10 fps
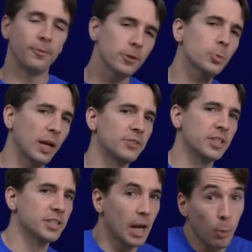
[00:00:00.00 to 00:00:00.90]
Well, first we have
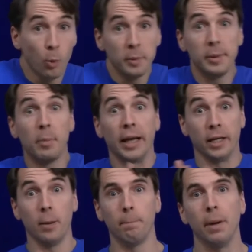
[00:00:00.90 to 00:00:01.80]
to decide what we mean
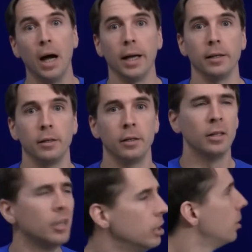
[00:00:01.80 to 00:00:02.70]
by combine.
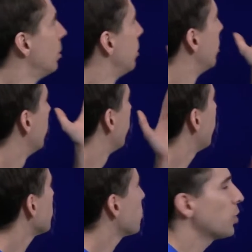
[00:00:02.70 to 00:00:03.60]

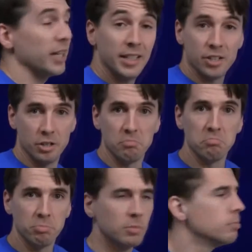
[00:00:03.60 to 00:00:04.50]
First we'll try addition.